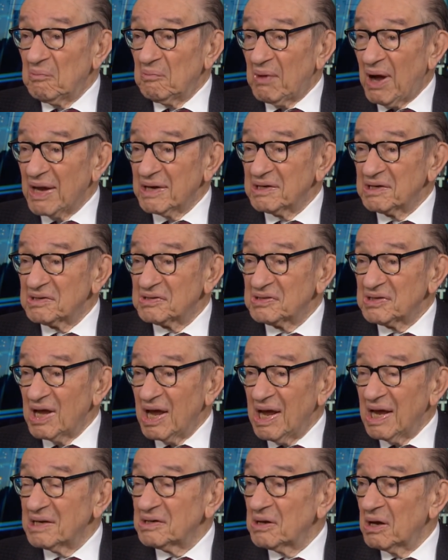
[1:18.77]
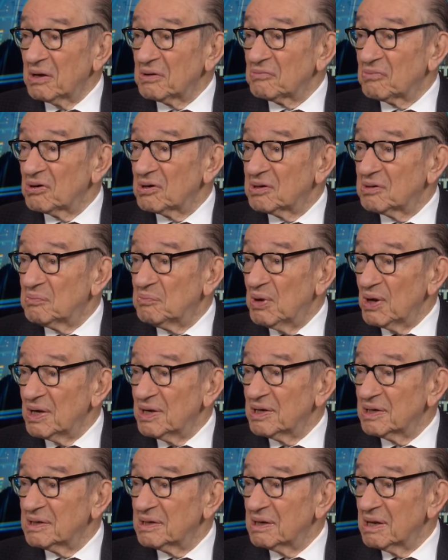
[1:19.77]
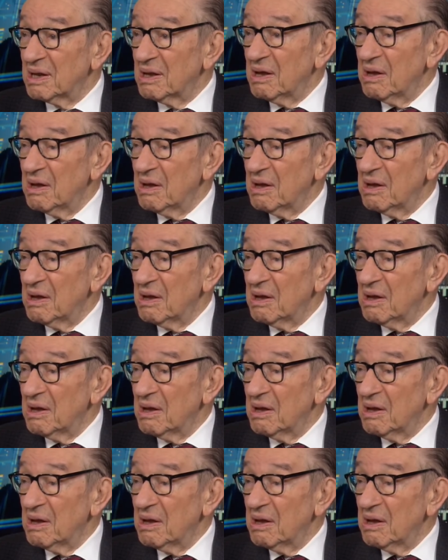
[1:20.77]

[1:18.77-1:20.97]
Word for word: minus 800 billion,